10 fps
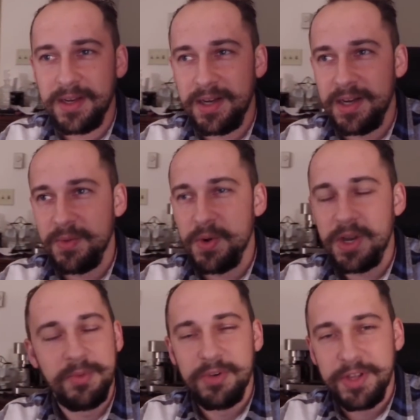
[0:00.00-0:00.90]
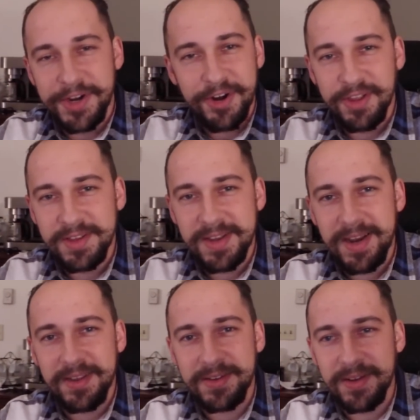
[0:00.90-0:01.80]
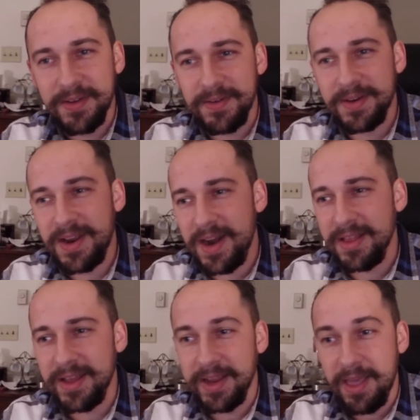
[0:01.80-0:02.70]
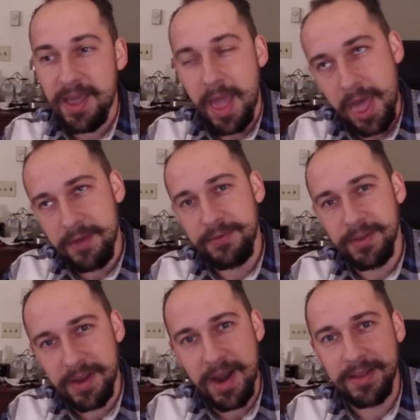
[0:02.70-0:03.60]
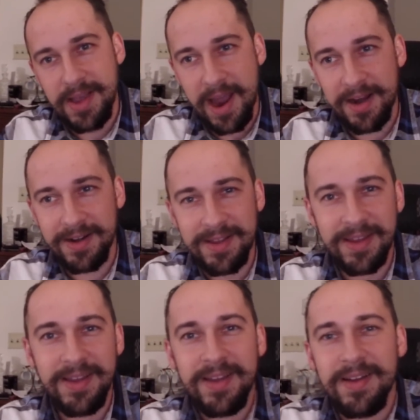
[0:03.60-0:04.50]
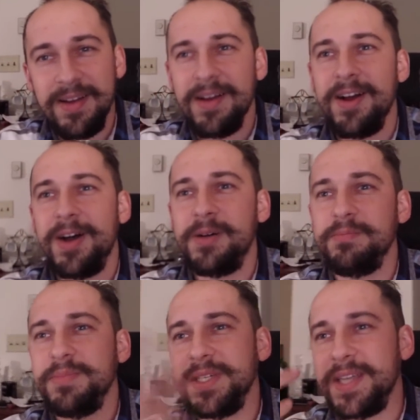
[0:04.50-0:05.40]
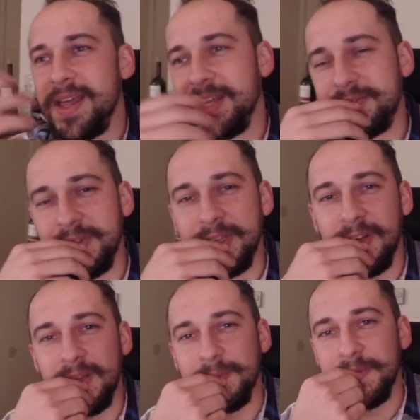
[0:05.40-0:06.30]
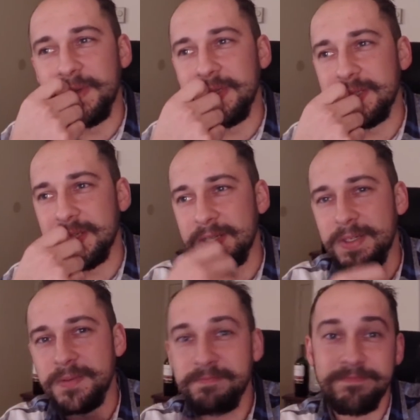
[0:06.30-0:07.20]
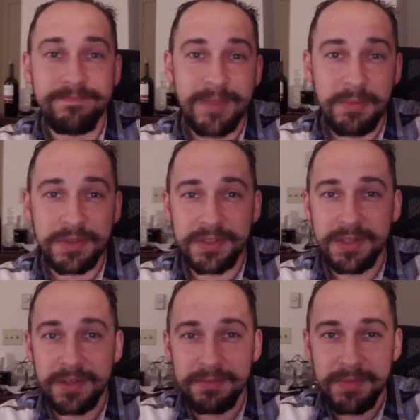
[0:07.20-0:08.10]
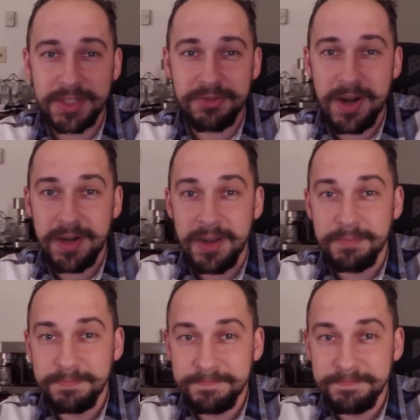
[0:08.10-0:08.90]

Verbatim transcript: Uh, we'll go really early today, so kind of like feeling kind of tired. Um, but yeah, that's really all I'm doing, so I'm just gonna mess around now.